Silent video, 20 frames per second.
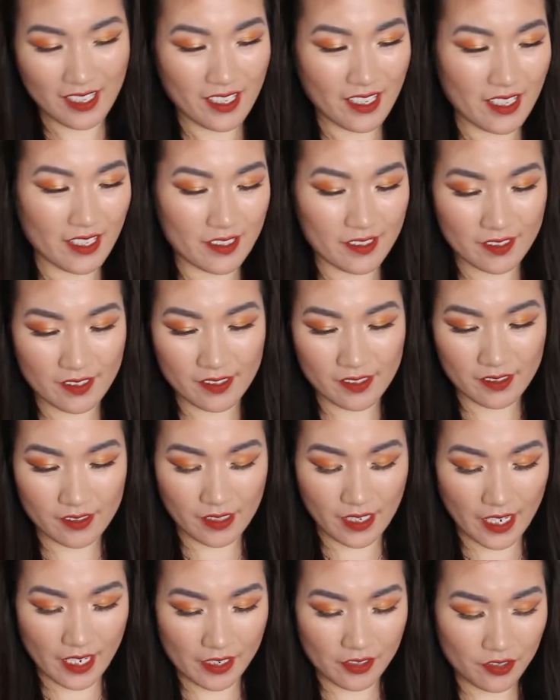It's
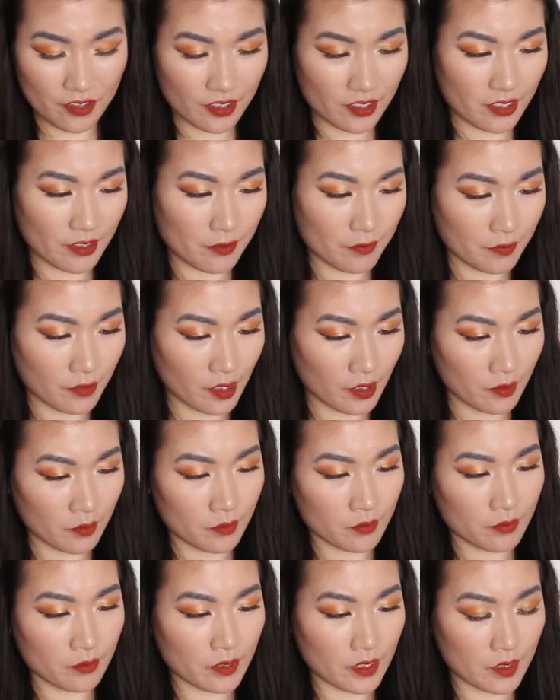actually
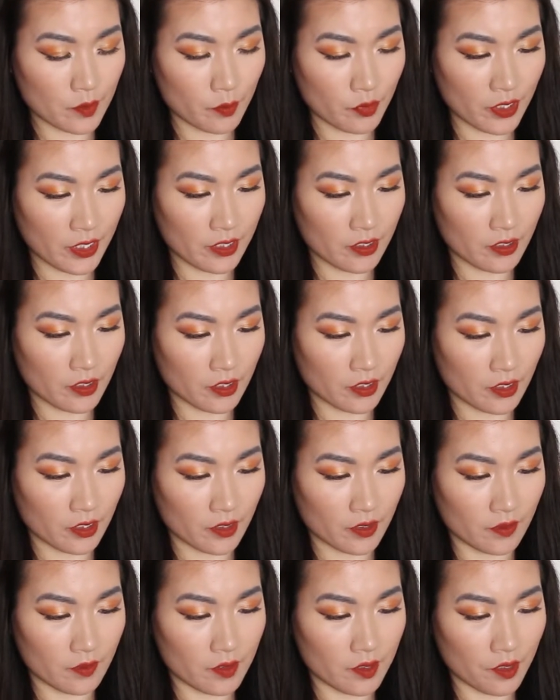from this brand
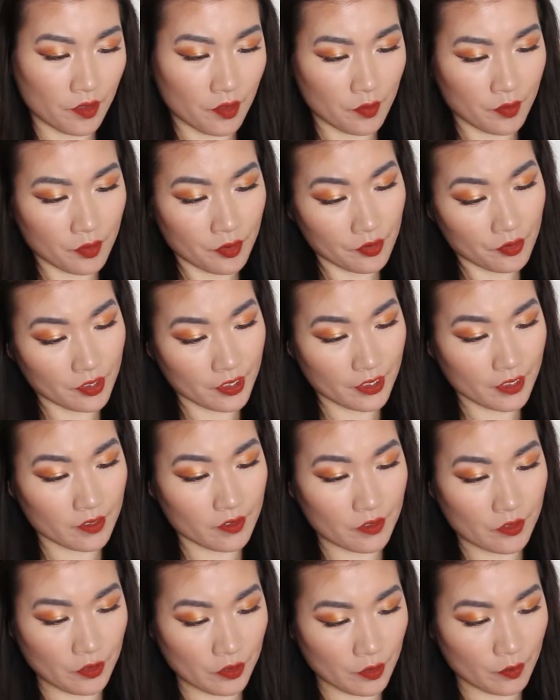called Therapeutic
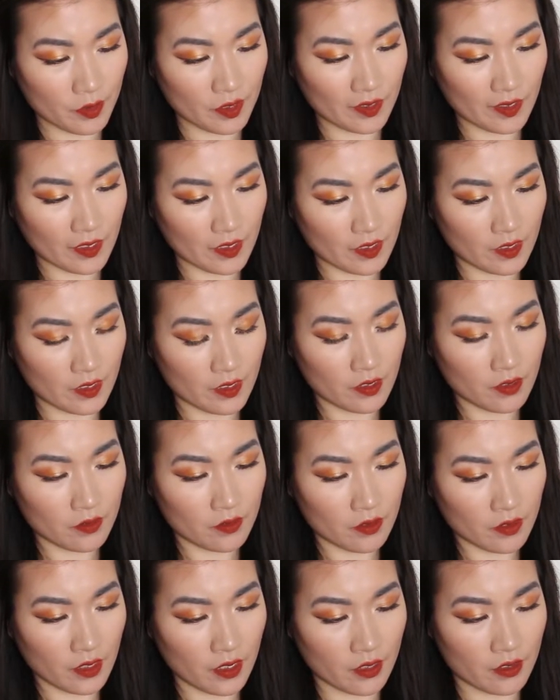Derma E,
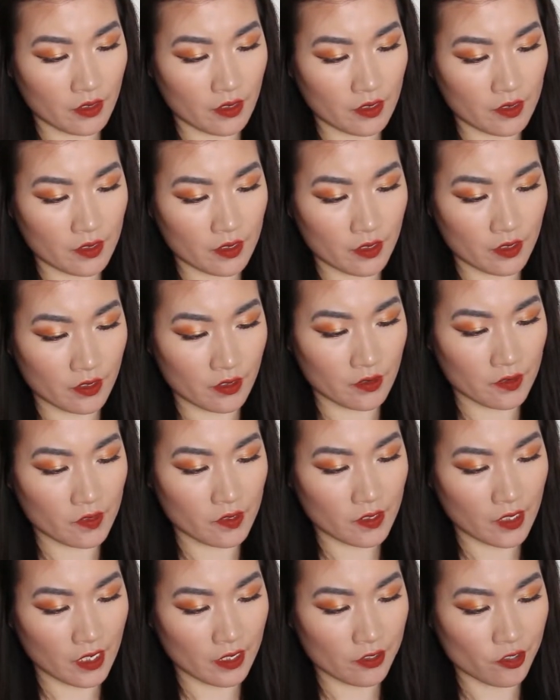and it's their
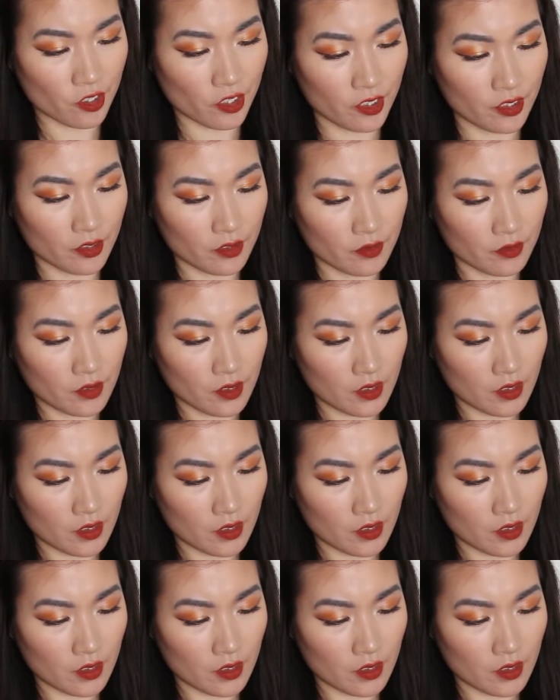Scar Gel.